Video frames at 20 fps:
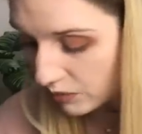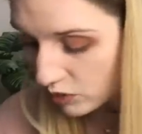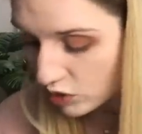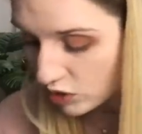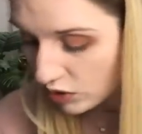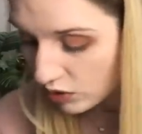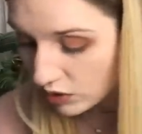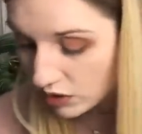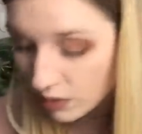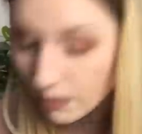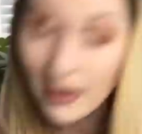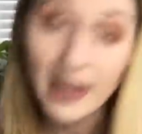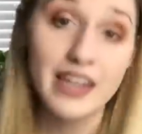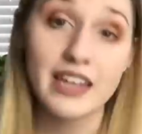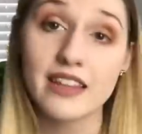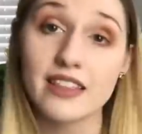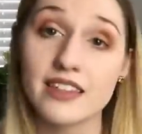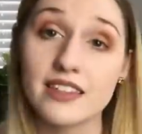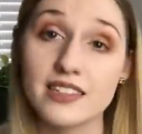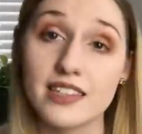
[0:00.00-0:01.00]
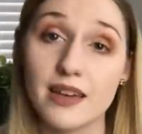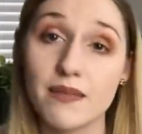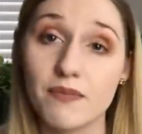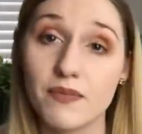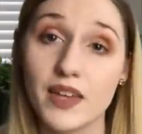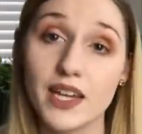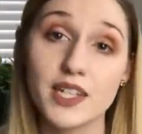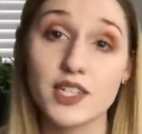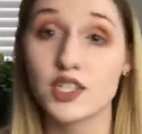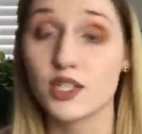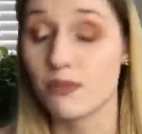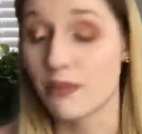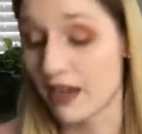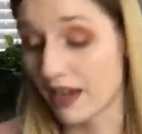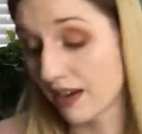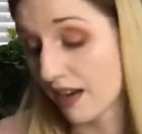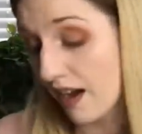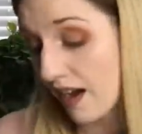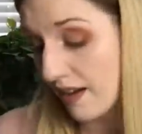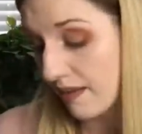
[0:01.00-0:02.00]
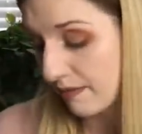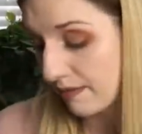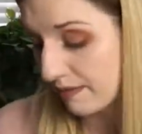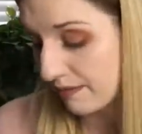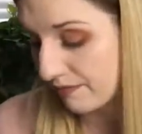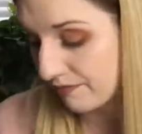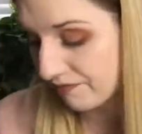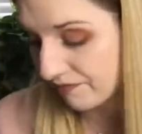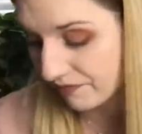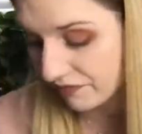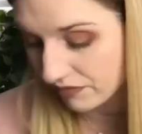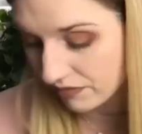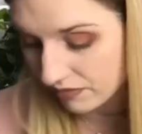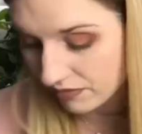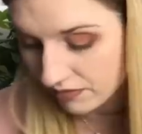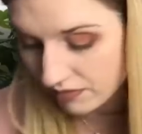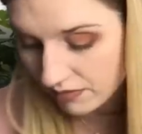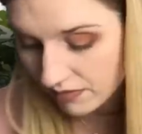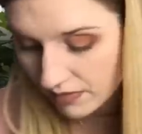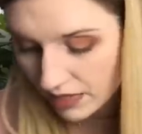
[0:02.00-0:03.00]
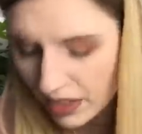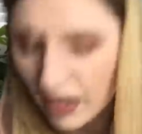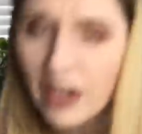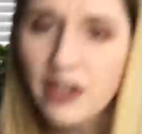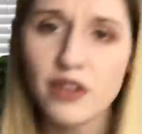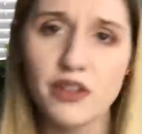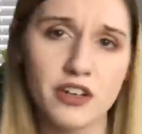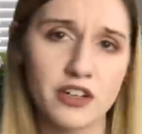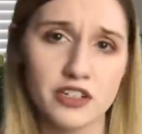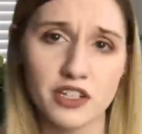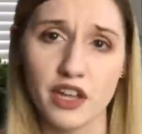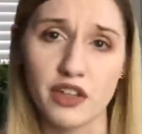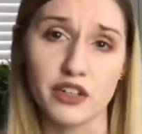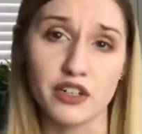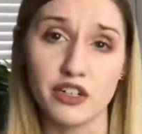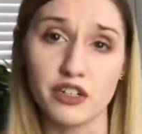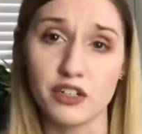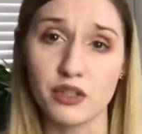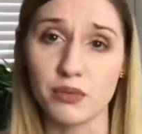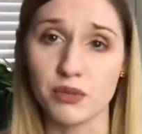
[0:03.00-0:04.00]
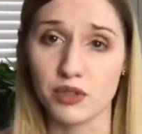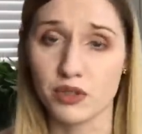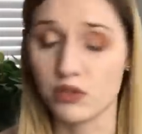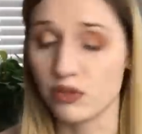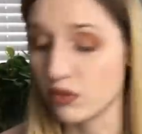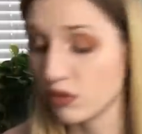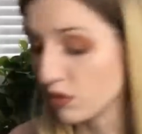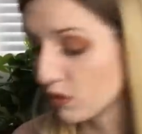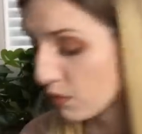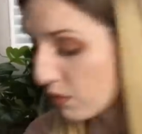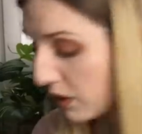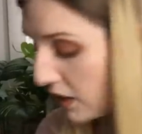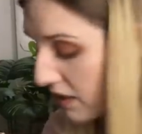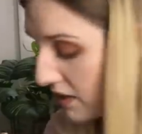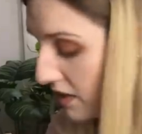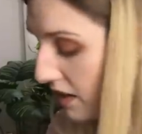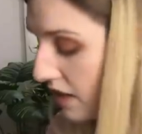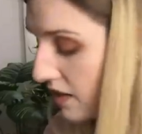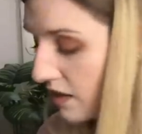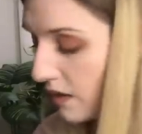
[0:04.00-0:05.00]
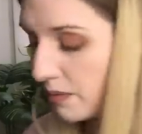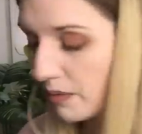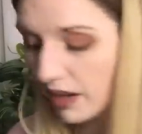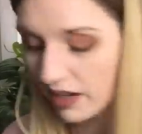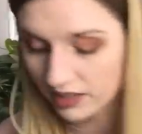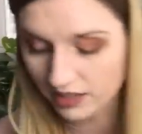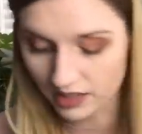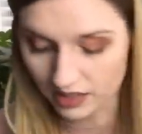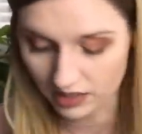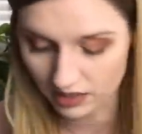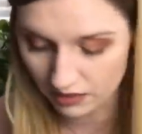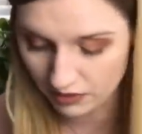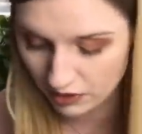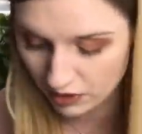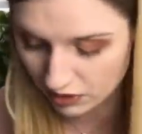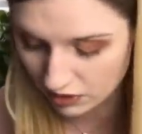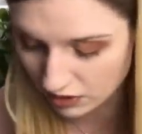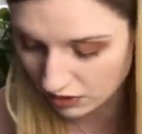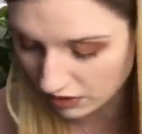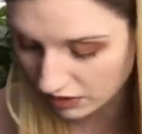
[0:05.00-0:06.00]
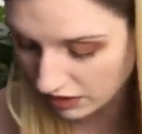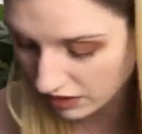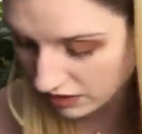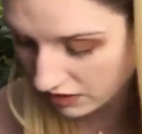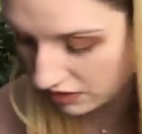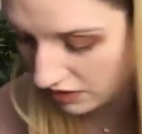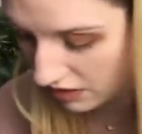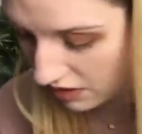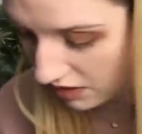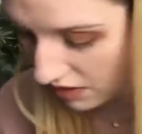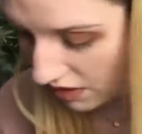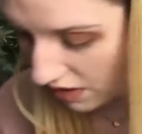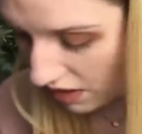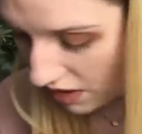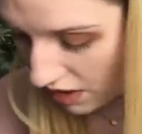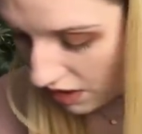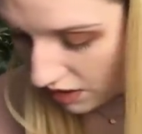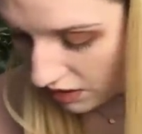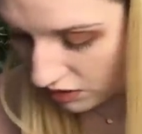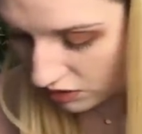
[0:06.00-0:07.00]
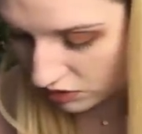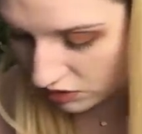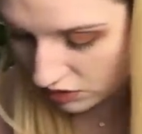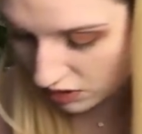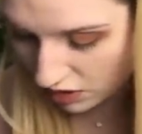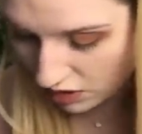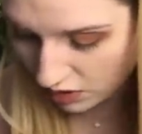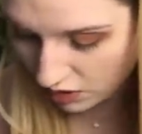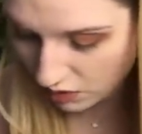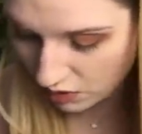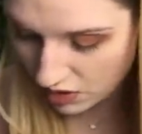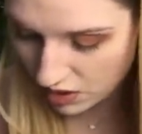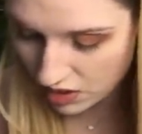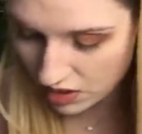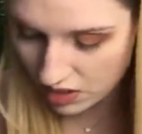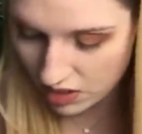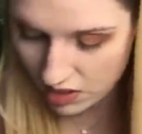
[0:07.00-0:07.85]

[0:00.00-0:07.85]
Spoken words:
So you may get the same things, you may not. I know there's other YouTubers who do plus size unboxings if you're curious. So,